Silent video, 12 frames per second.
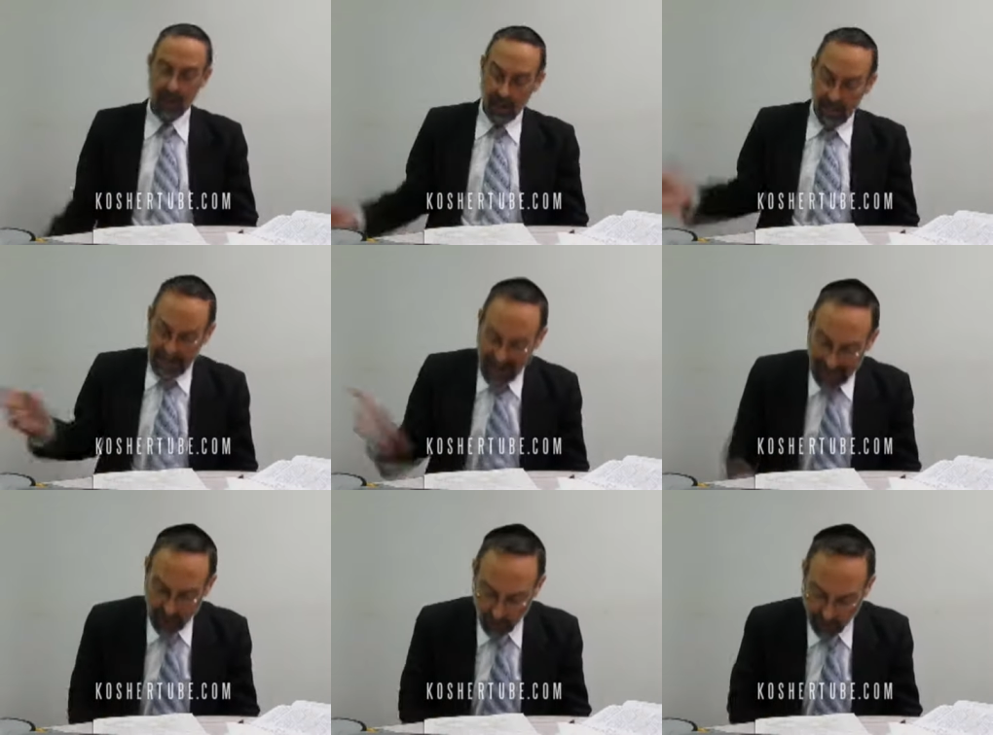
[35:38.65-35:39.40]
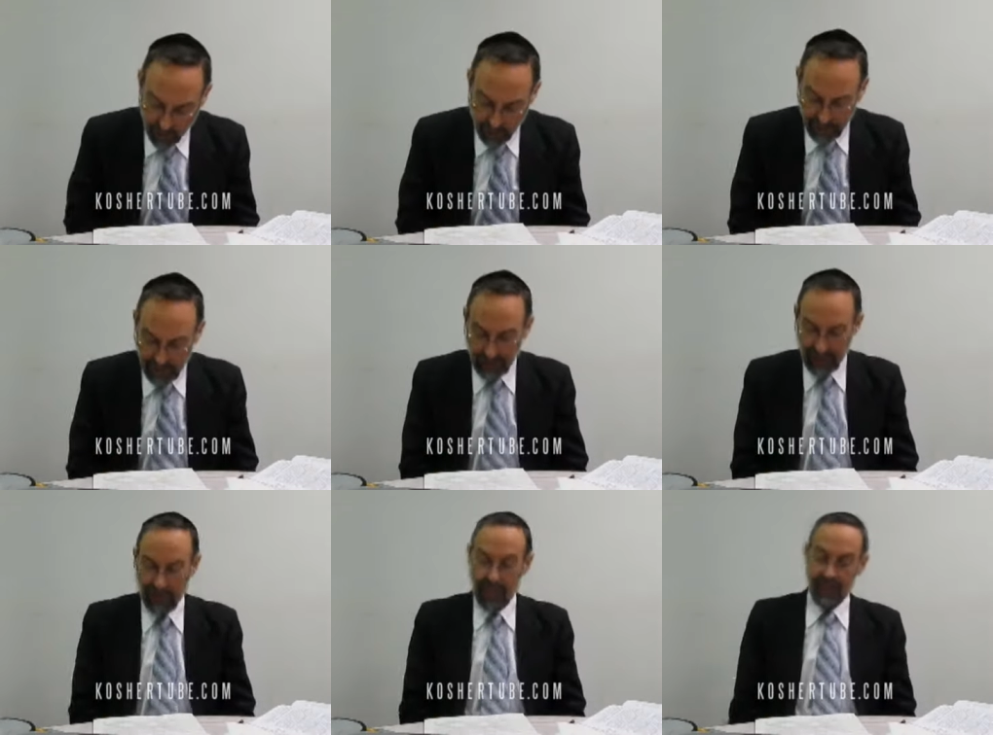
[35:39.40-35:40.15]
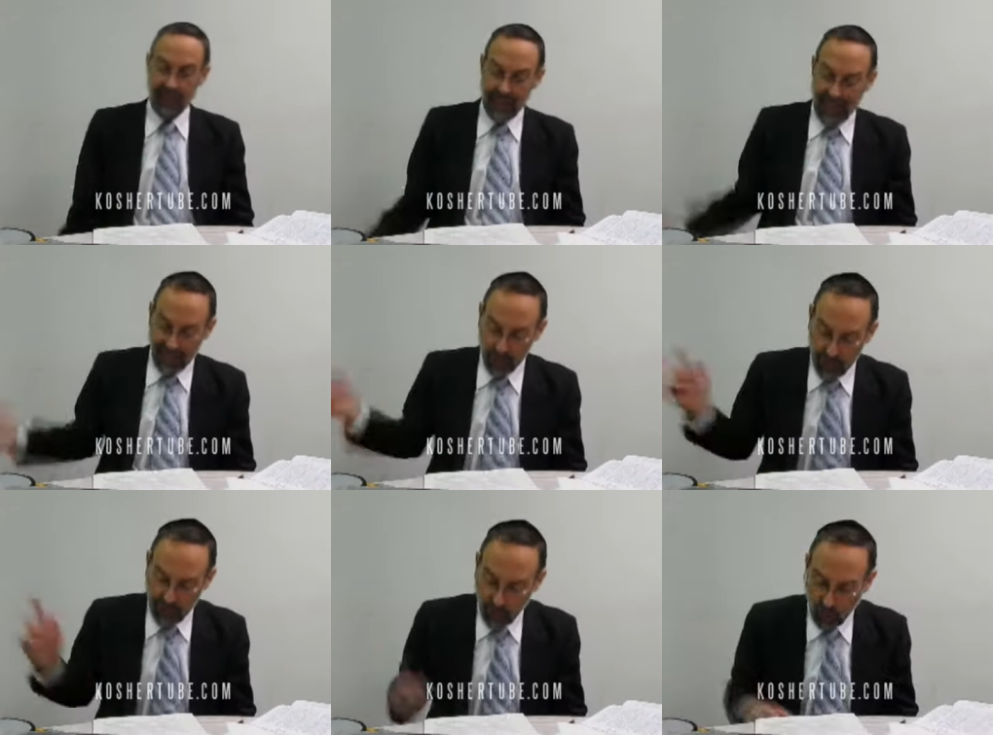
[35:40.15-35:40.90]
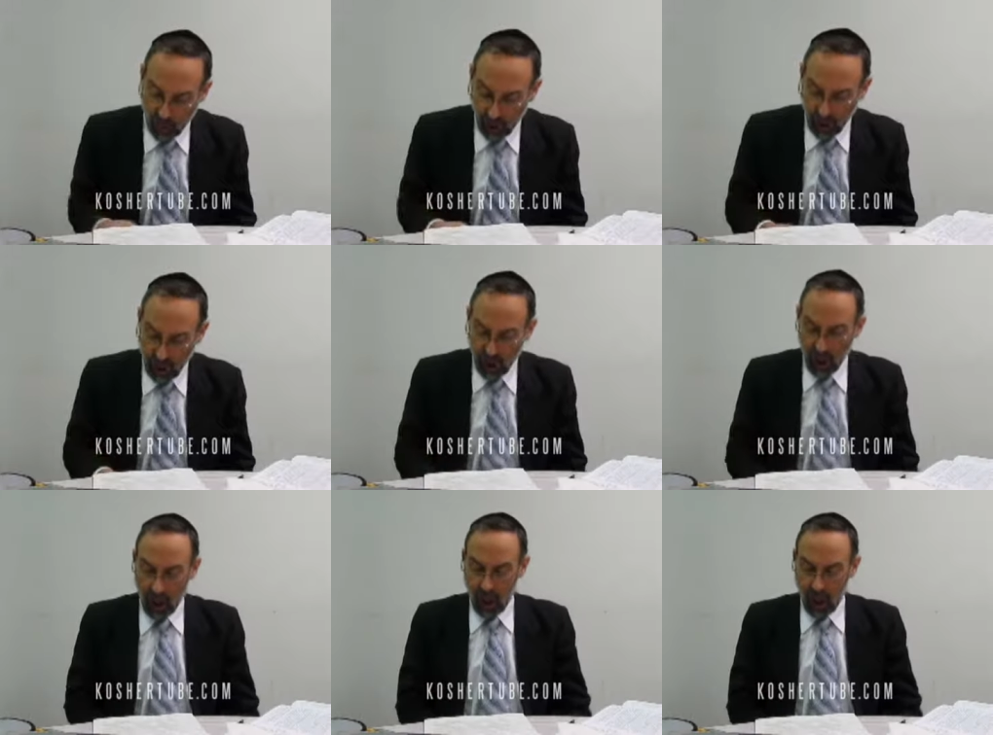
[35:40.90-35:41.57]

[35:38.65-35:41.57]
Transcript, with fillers: Yaakov would be there, together with all